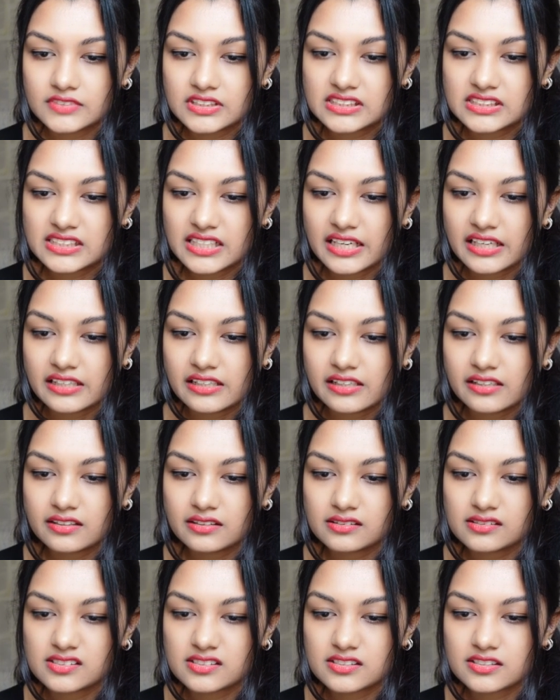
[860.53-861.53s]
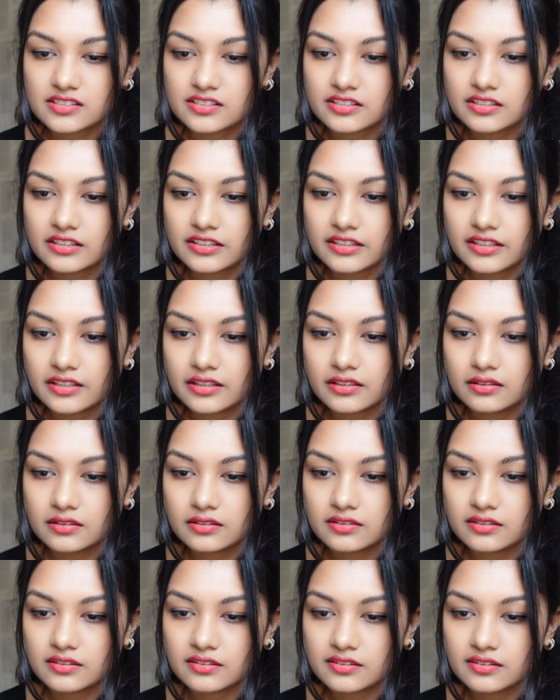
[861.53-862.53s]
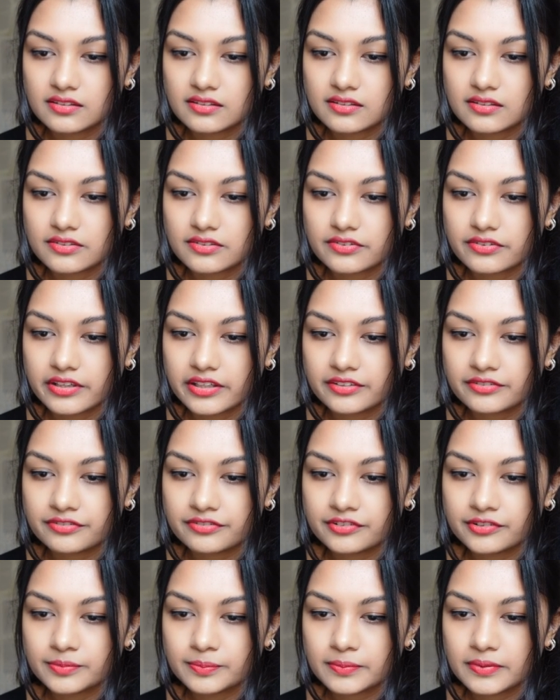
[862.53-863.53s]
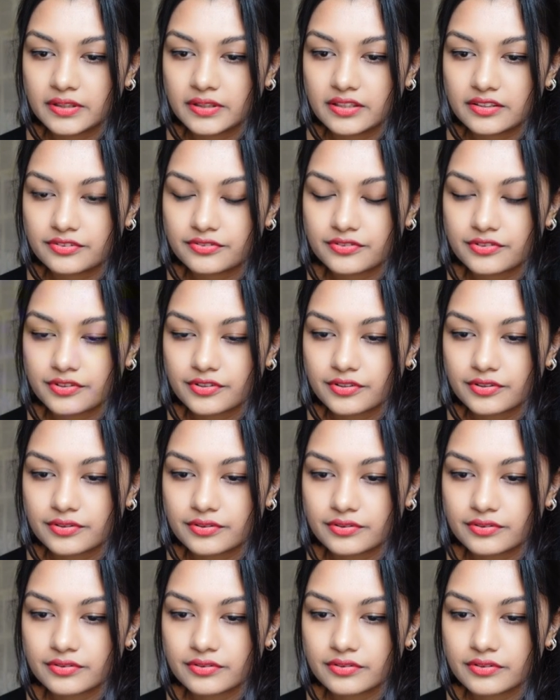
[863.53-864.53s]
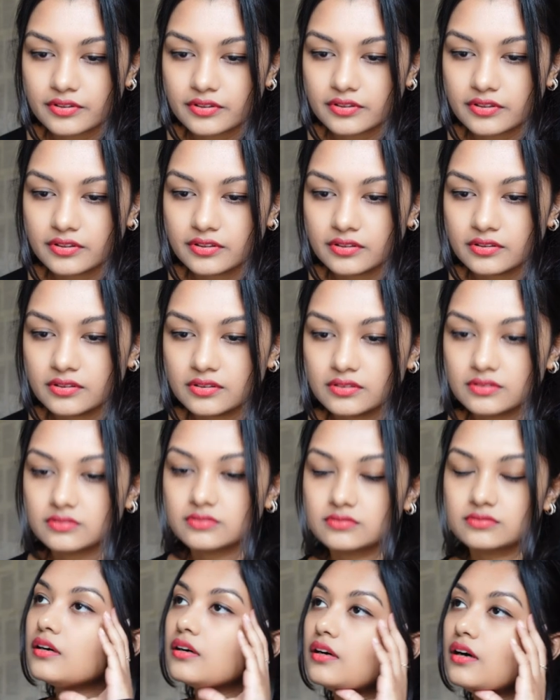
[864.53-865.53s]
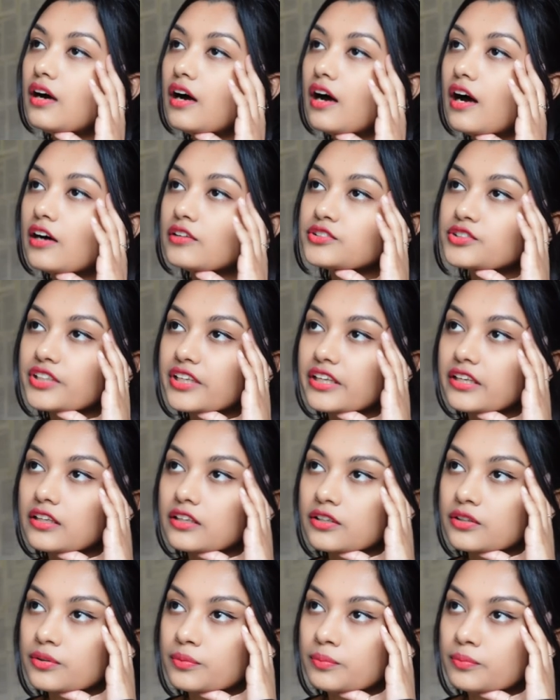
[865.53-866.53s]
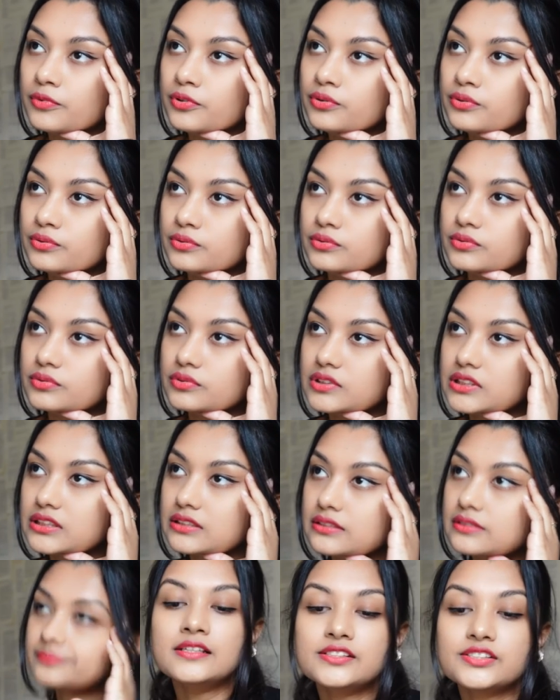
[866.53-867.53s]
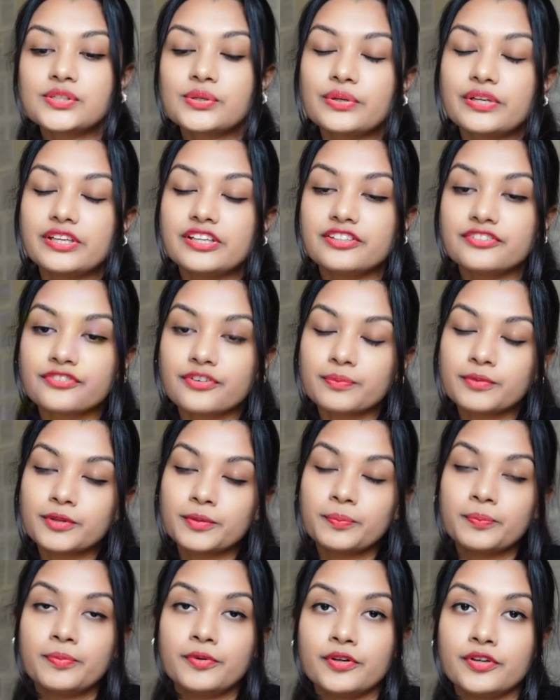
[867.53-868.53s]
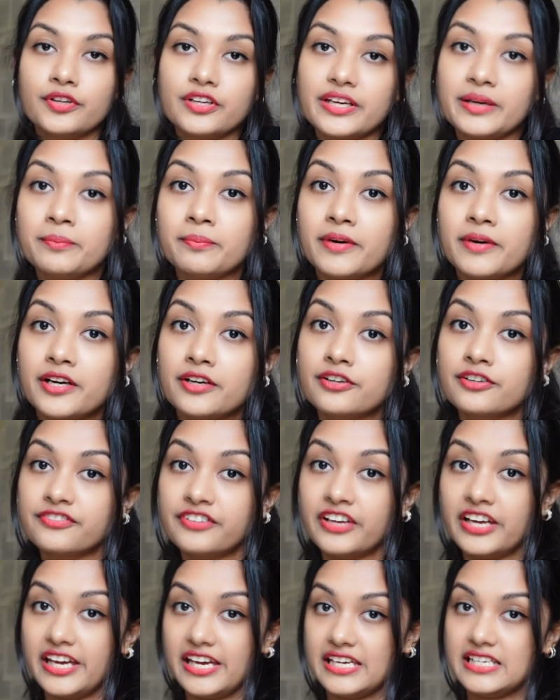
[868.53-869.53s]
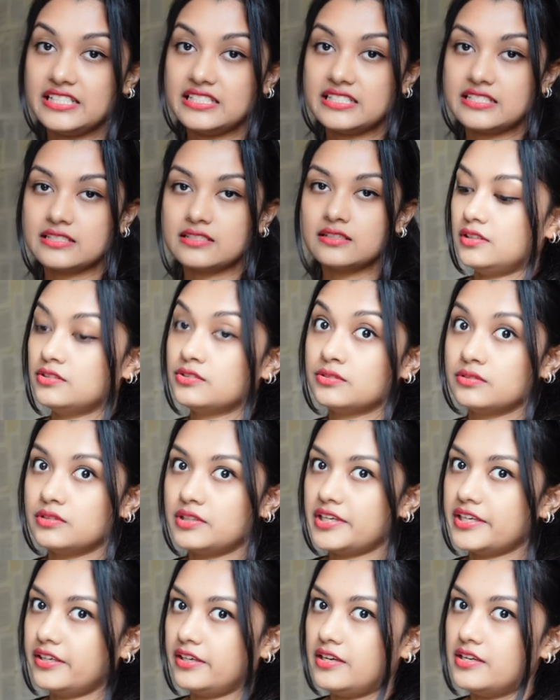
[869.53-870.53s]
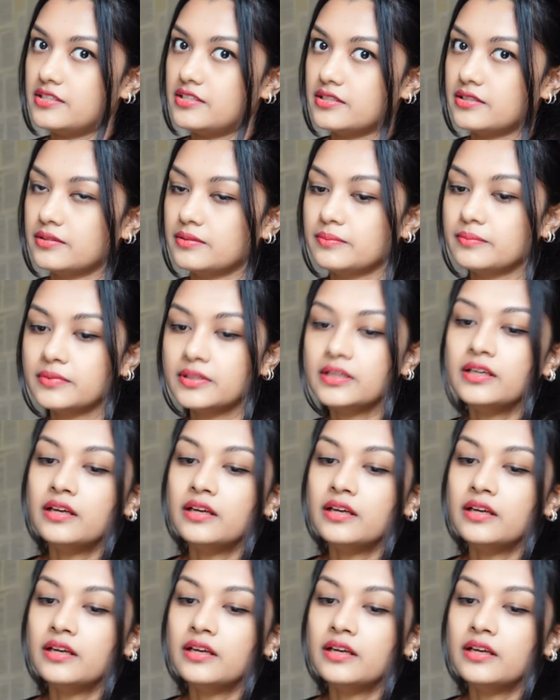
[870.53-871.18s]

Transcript: Daniel Sterling. This is the rightful place for you. How to Kill a Good Mood. So he's from the book Empire of Hate. Do I hate him?